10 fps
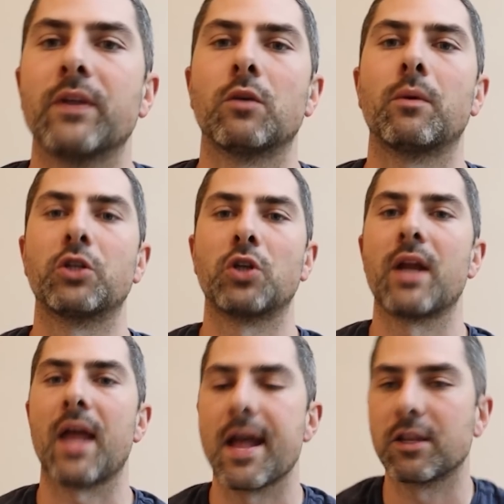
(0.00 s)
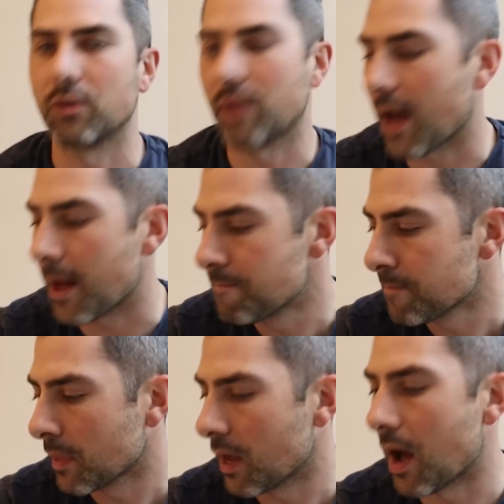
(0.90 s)
And so I'm going to try to answer that.
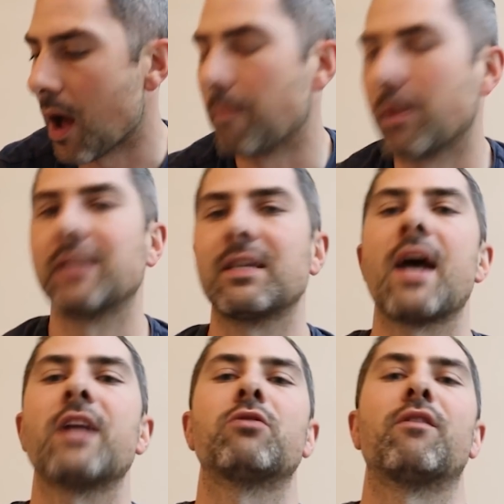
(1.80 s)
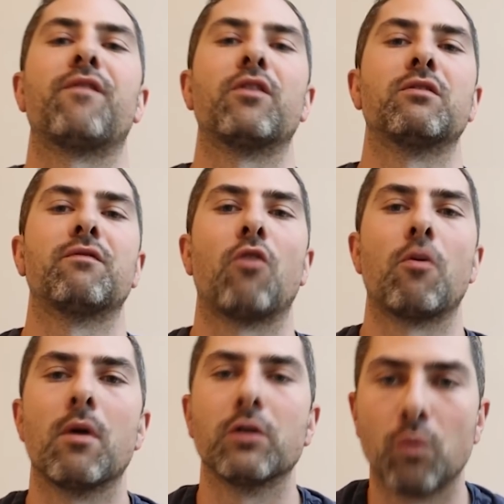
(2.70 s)
But let's answer it first and
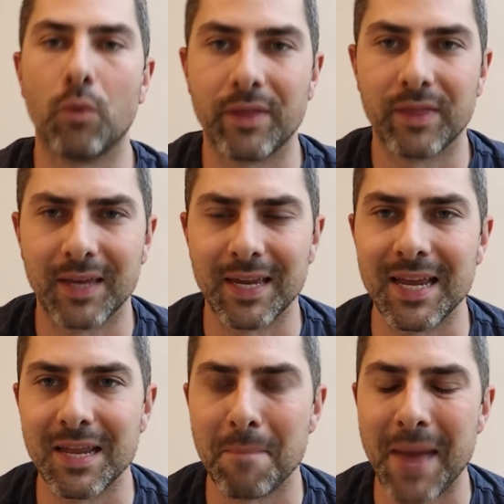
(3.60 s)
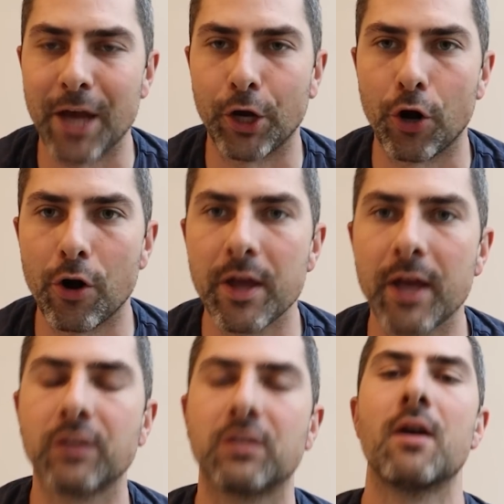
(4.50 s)
foremost with Canadian bank
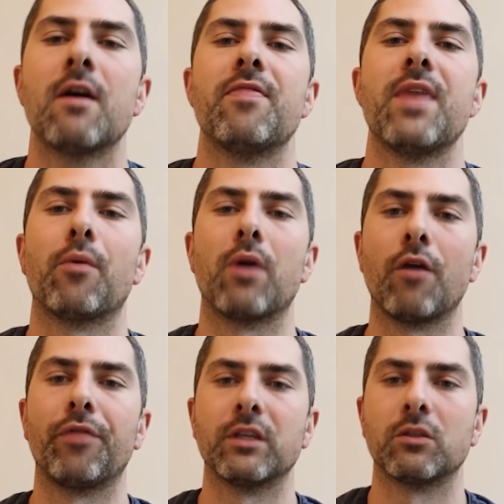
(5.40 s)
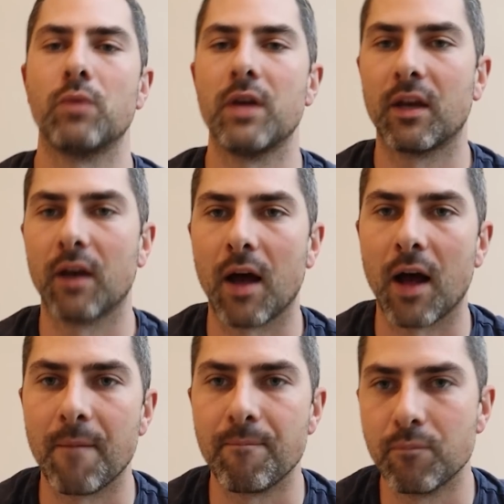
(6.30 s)
earnings. They were out this week,
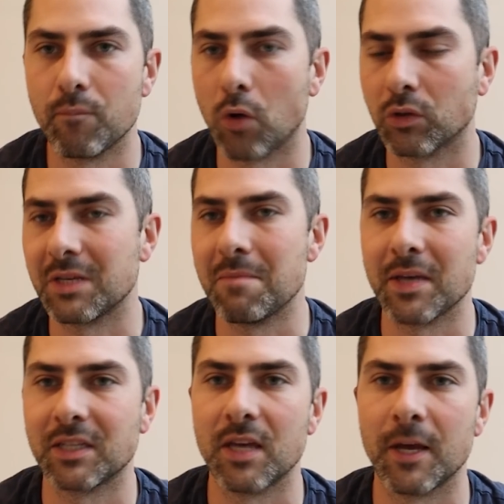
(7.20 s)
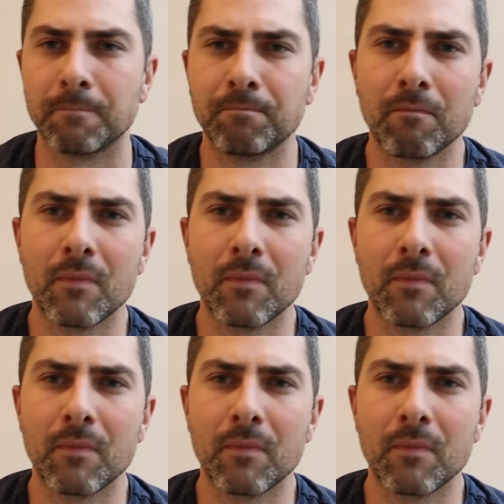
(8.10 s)
mostly missing